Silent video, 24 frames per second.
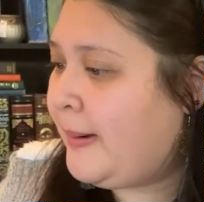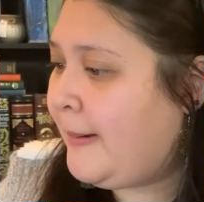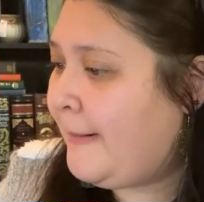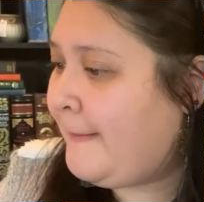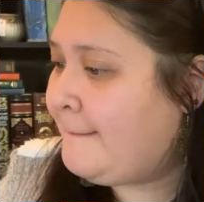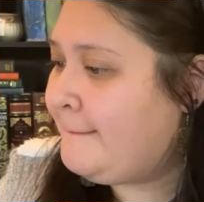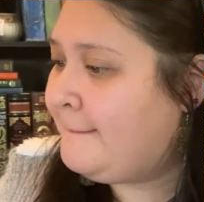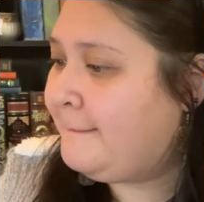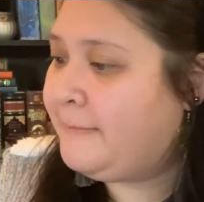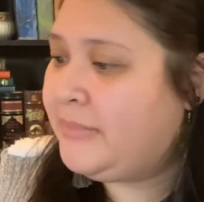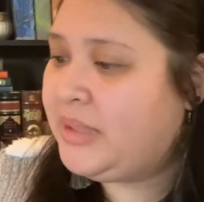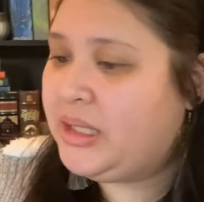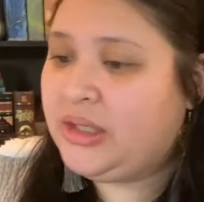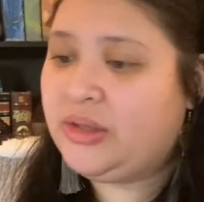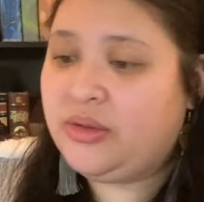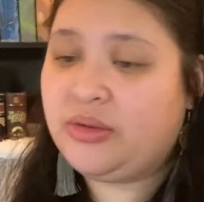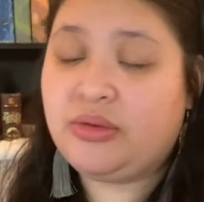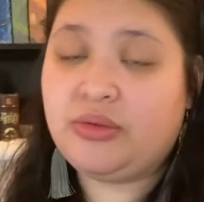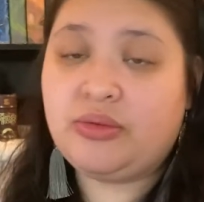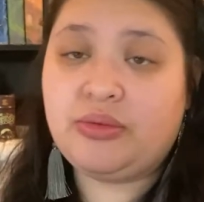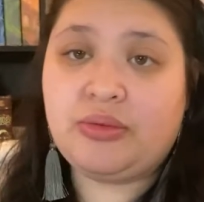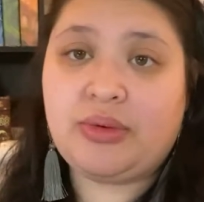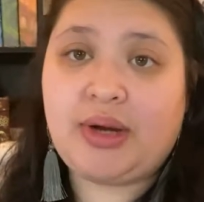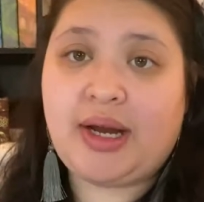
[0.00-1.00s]
me
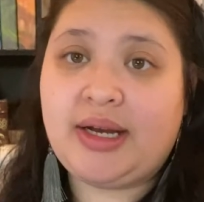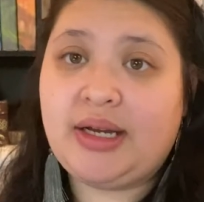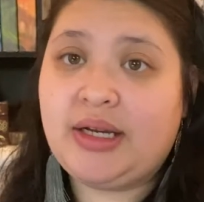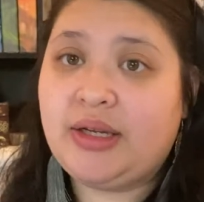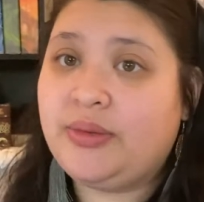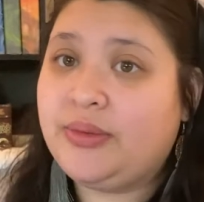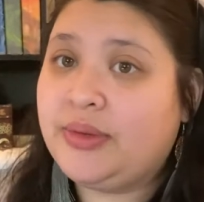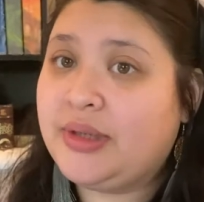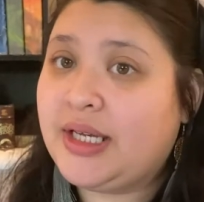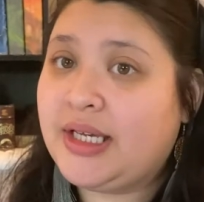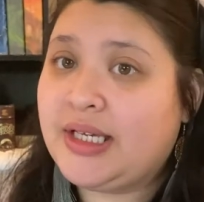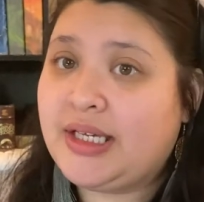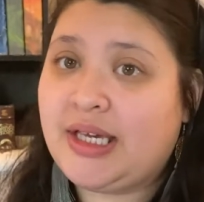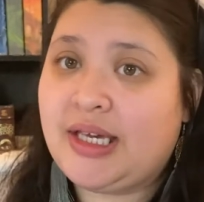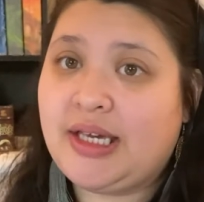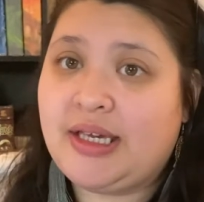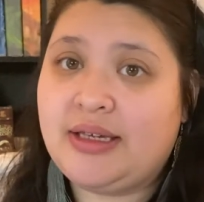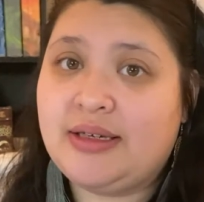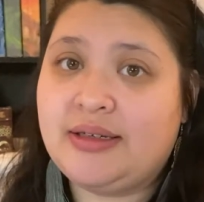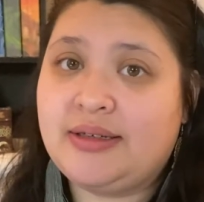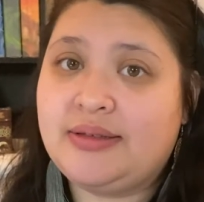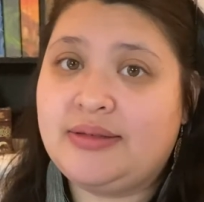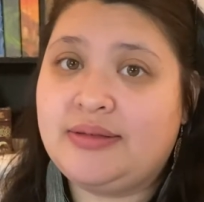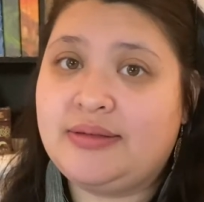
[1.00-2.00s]
writing when I
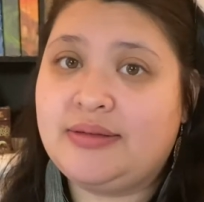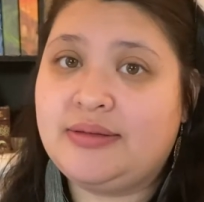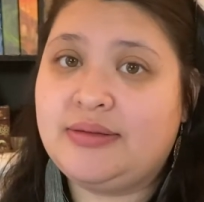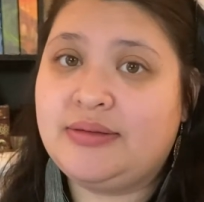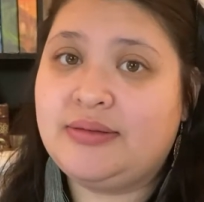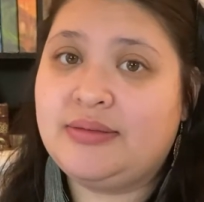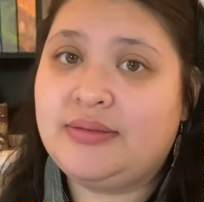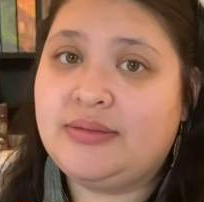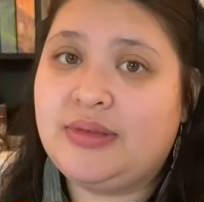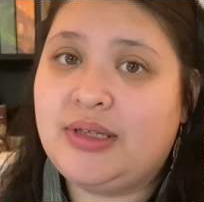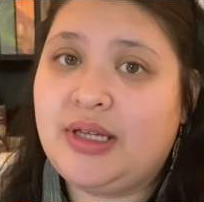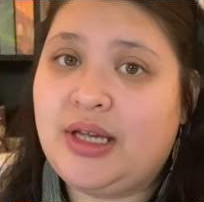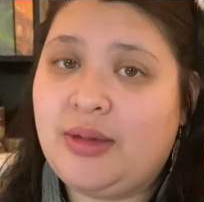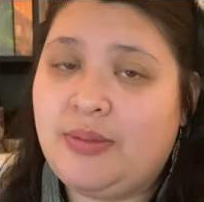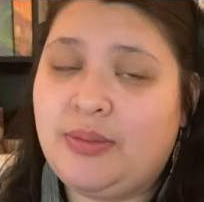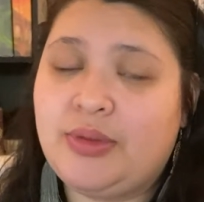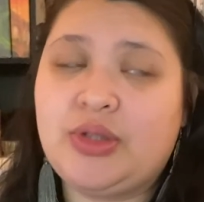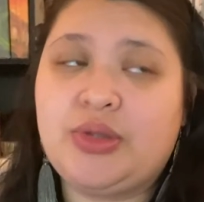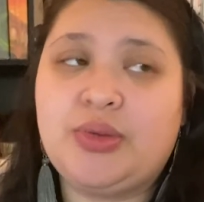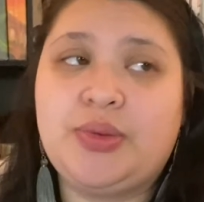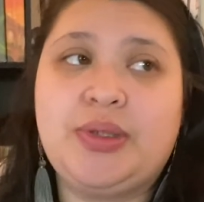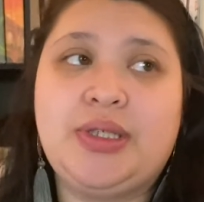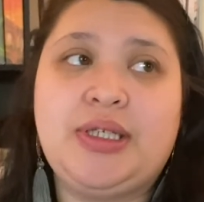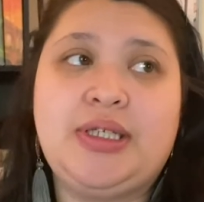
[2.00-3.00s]
can in
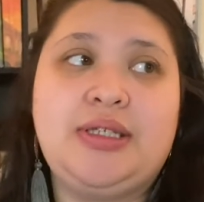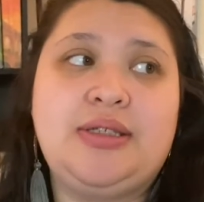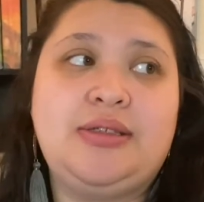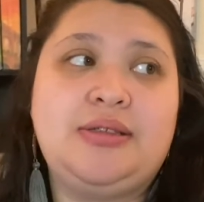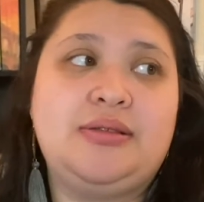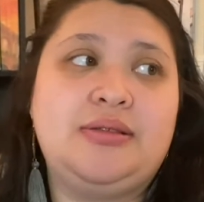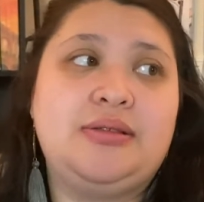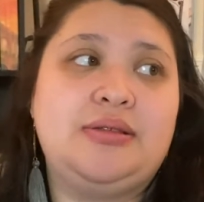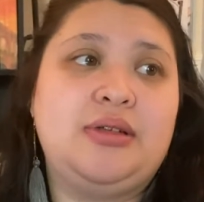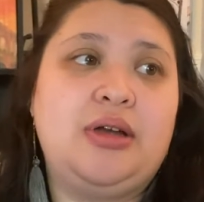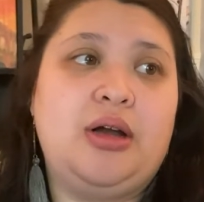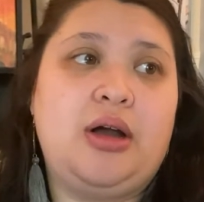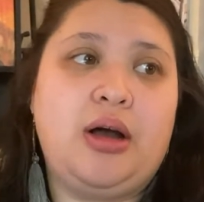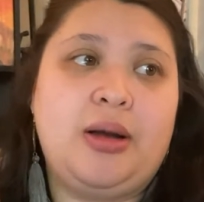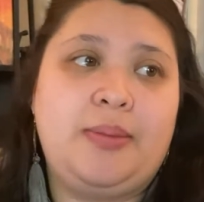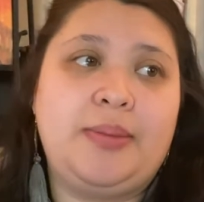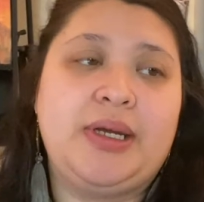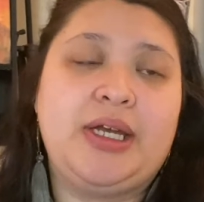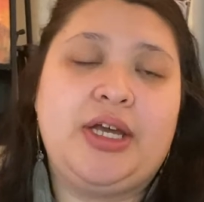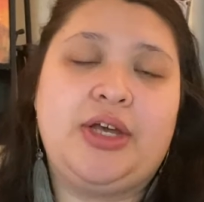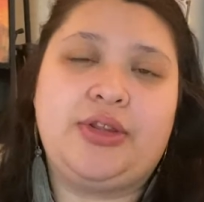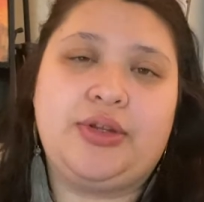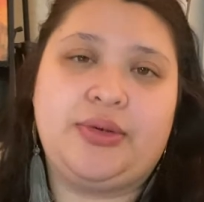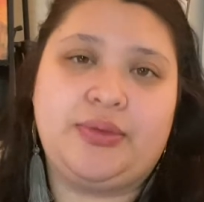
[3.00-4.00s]
between all
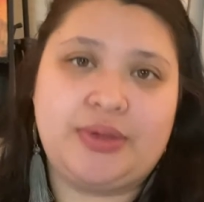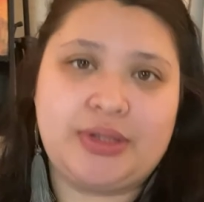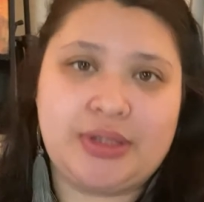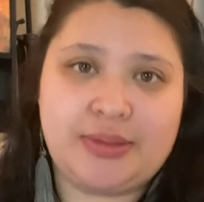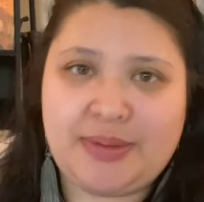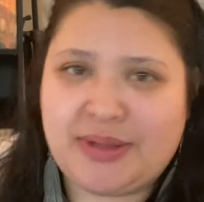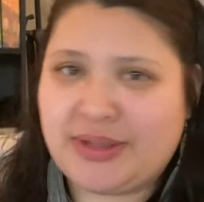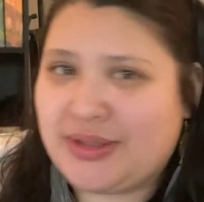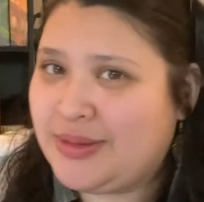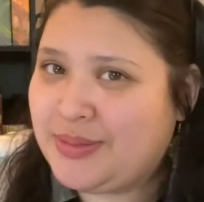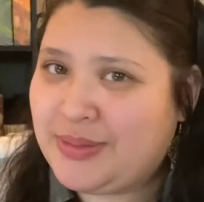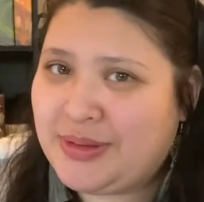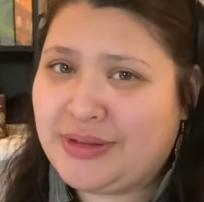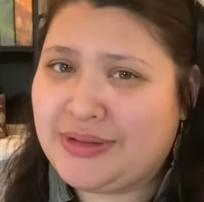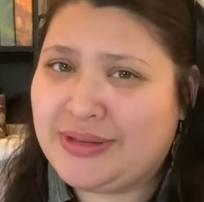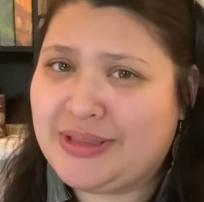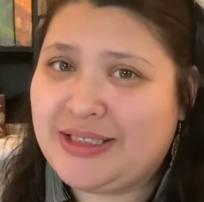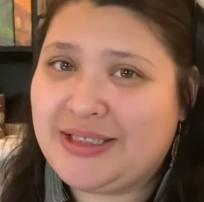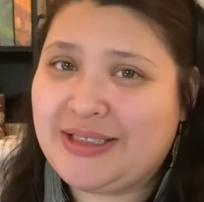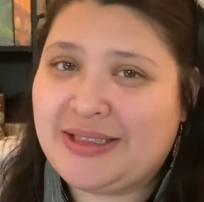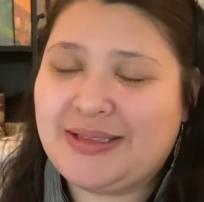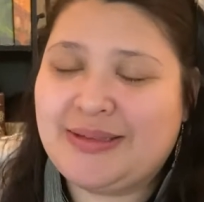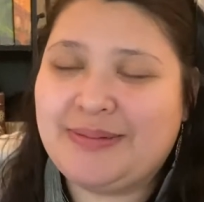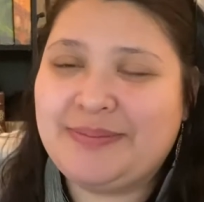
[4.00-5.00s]
my other
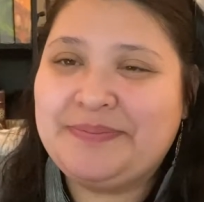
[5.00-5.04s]
responsibilities.